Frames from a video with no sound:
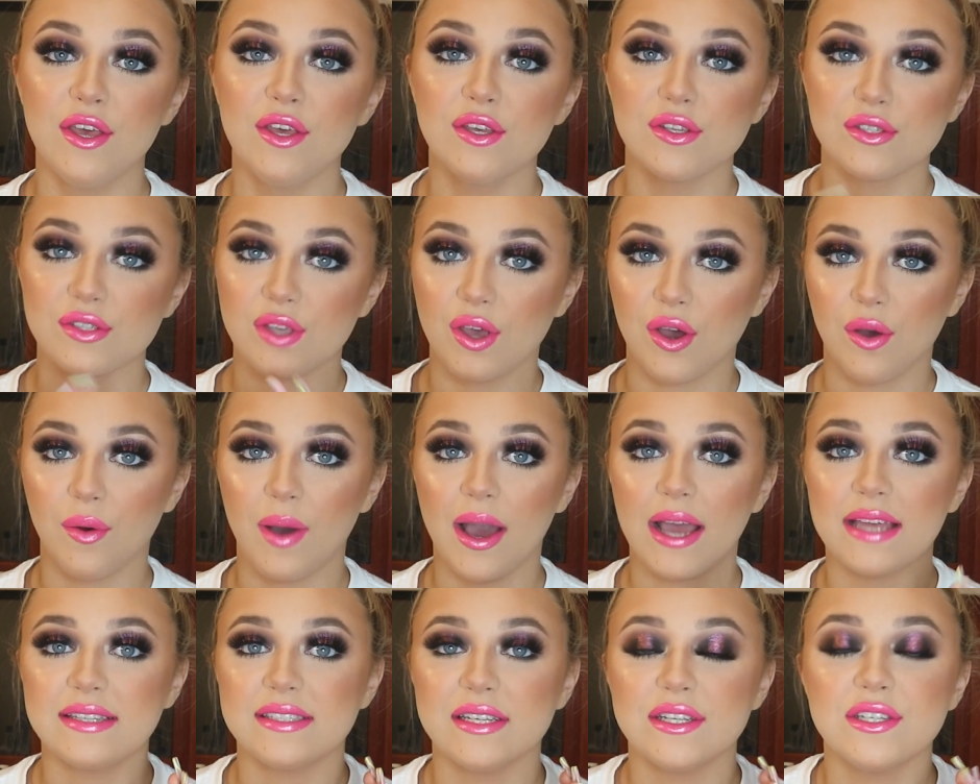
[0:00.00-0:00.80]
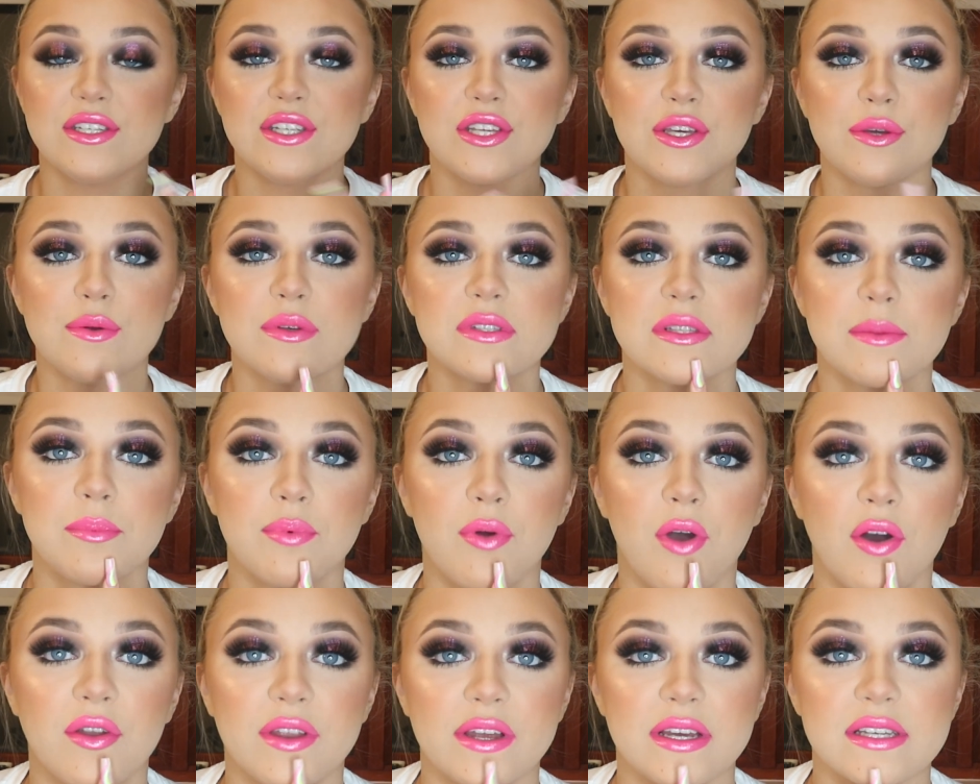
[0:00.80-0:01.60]
So I did use the
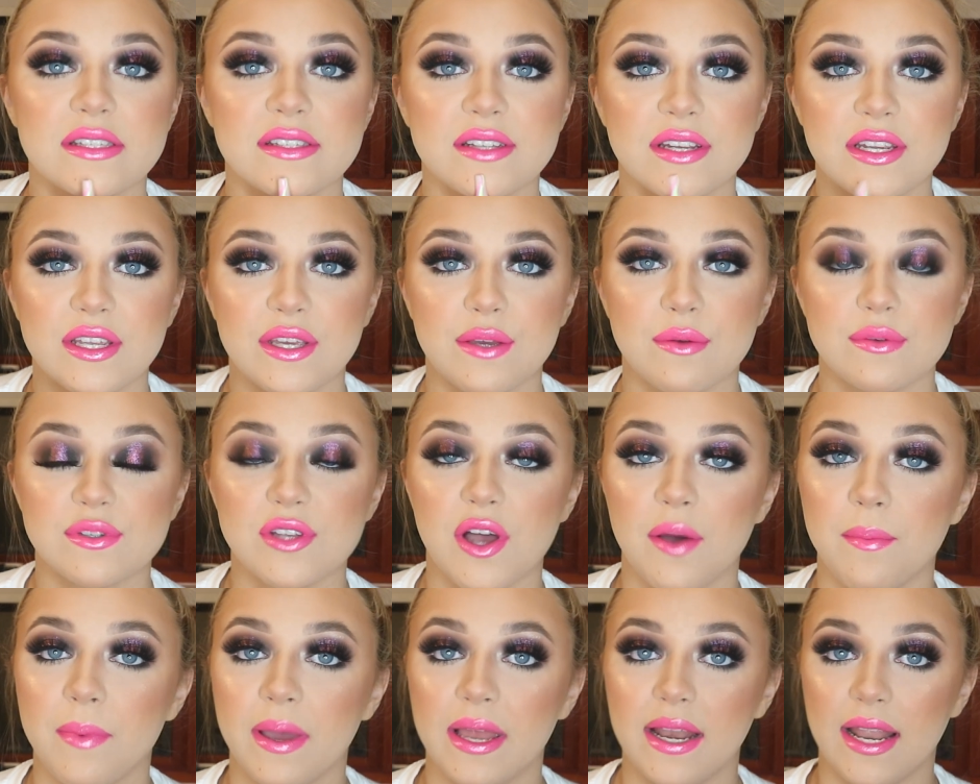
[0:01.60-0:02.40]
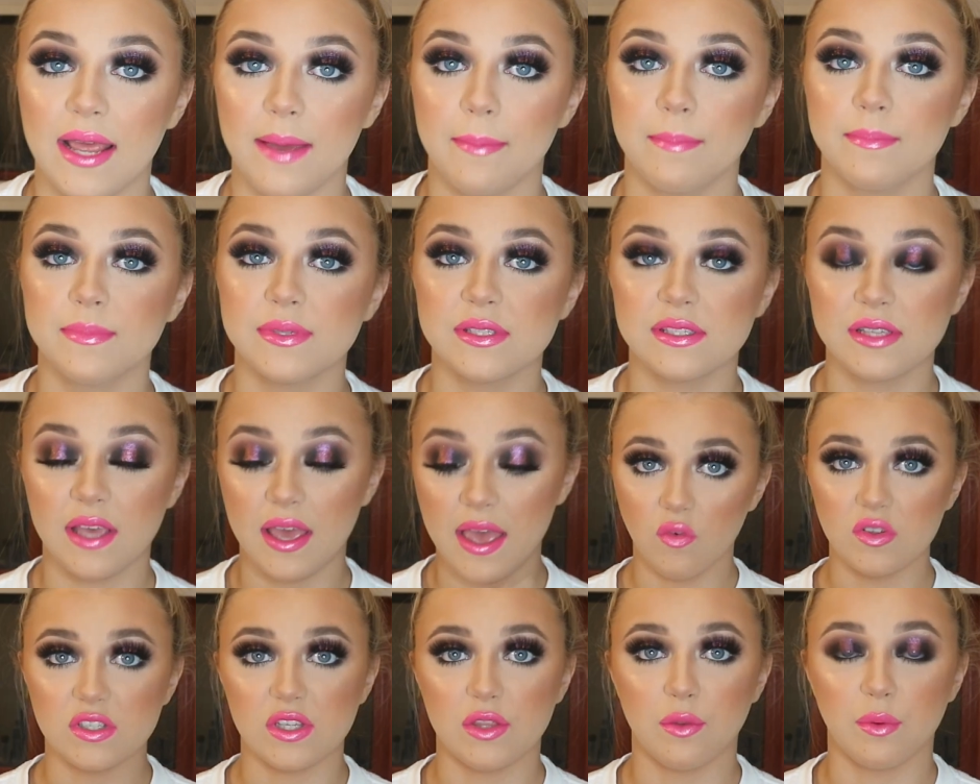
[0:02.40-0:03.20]
products that I used on my lips,
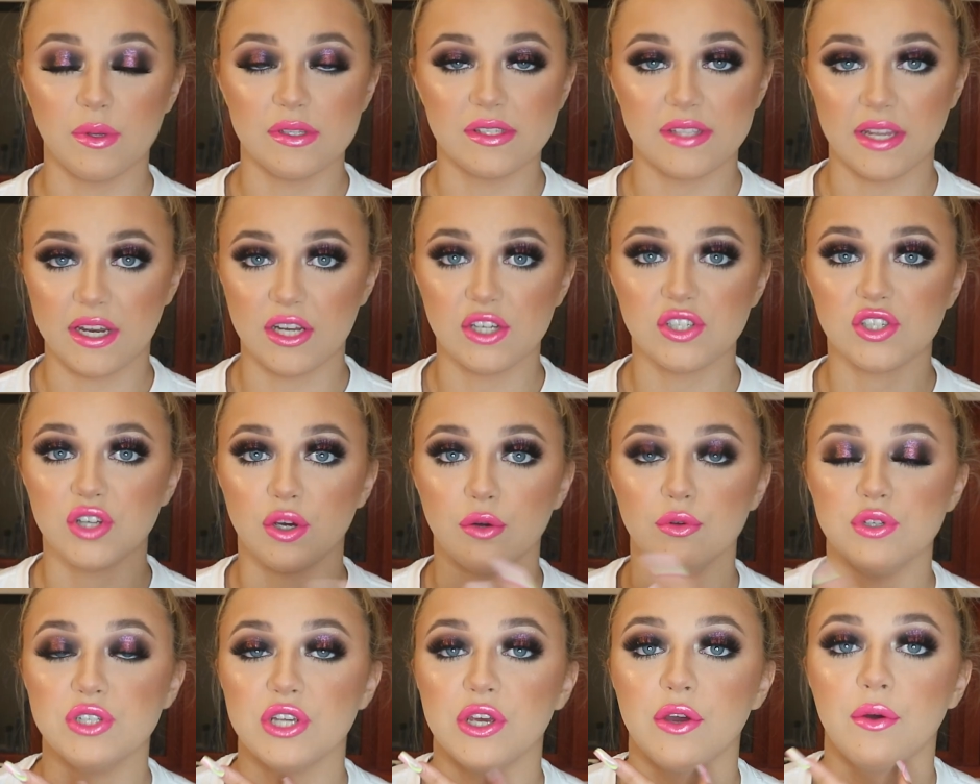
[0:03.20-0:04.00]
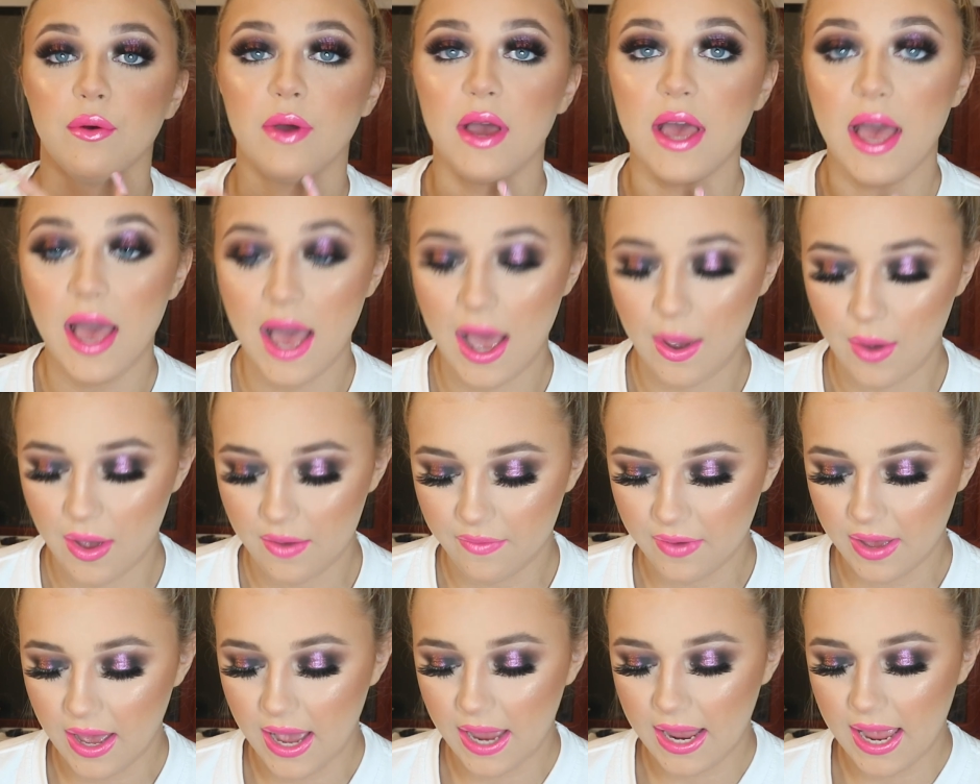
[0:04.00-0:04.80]
obviously the ones that I showed you.
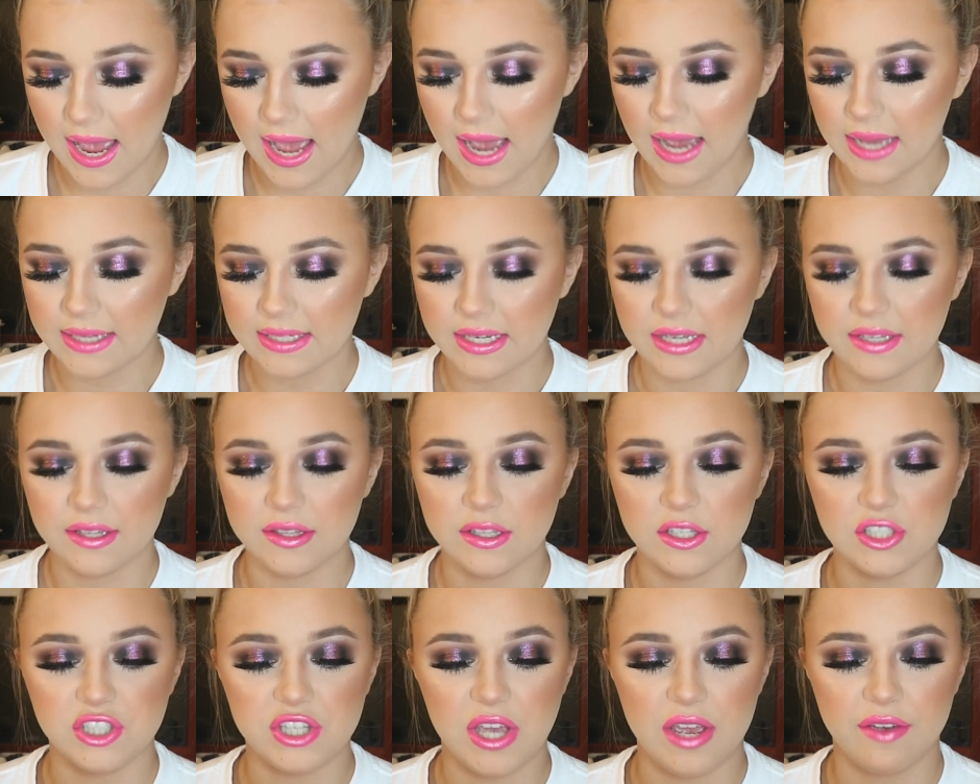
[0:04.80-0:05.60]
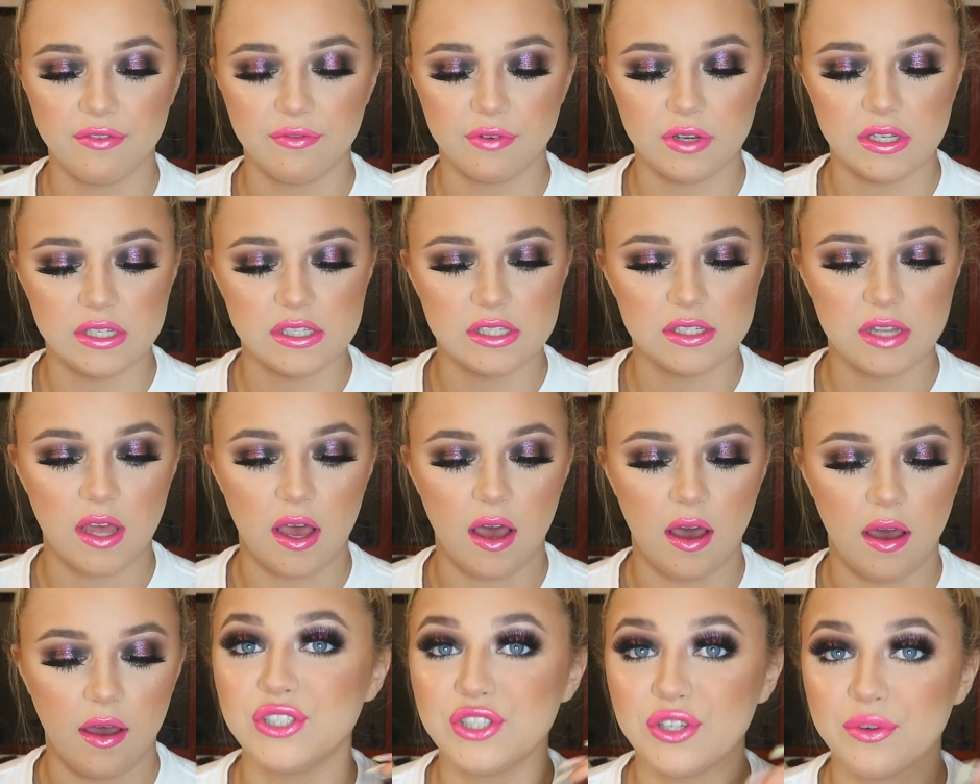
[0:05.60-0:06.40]
However, I added the Jeffree
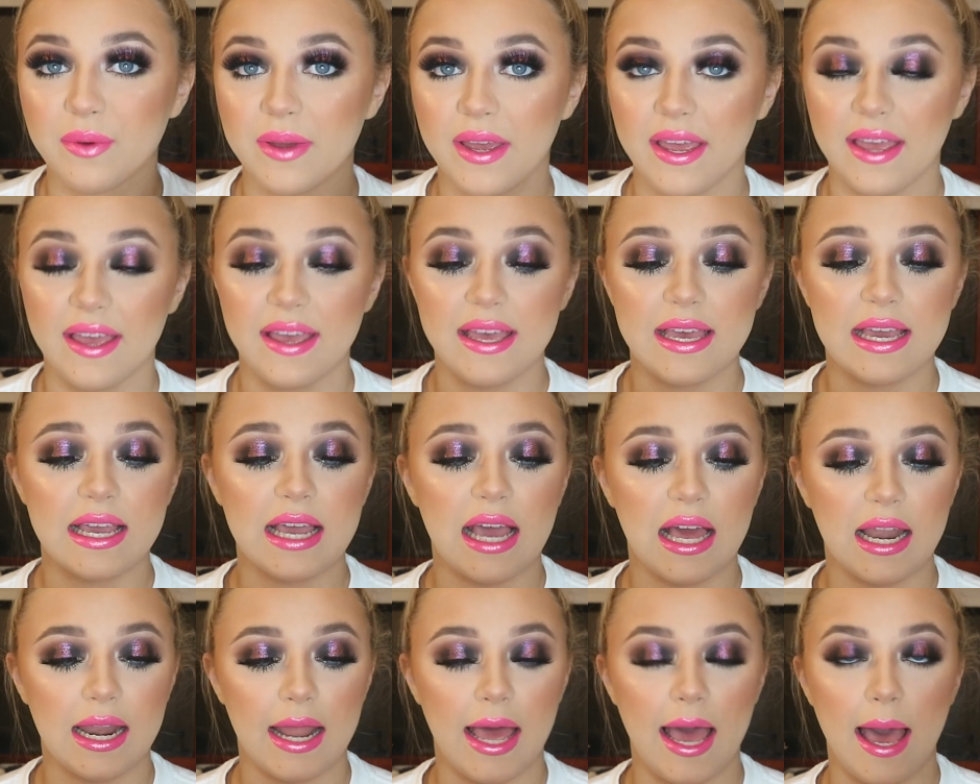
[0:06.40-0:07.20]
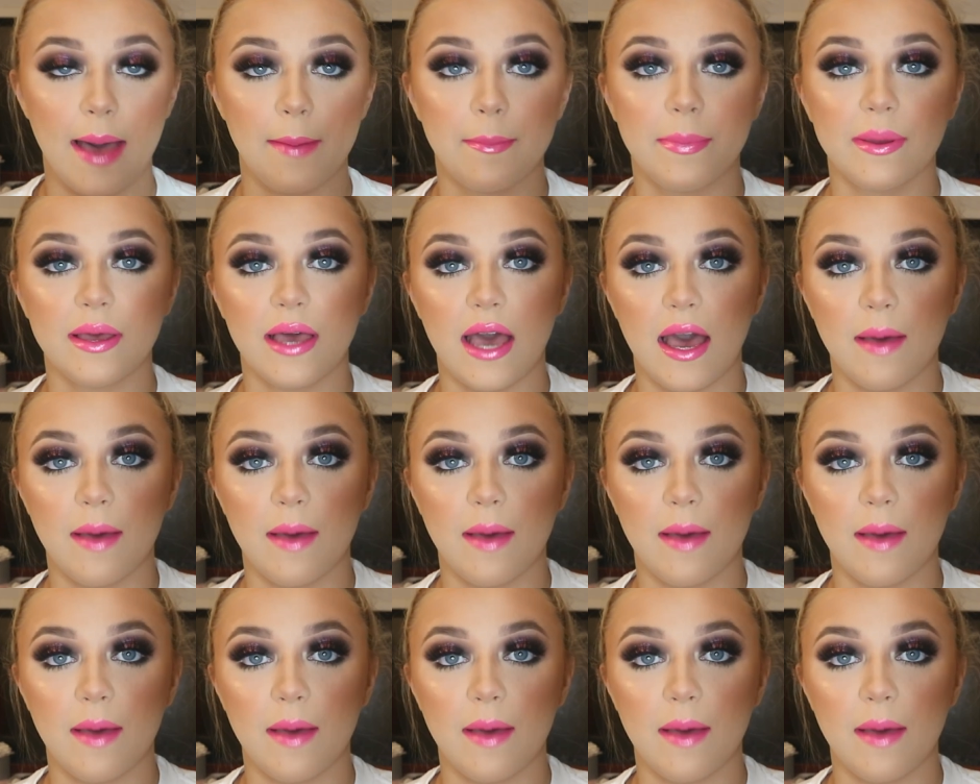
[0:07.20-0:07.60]
Star Jouer collab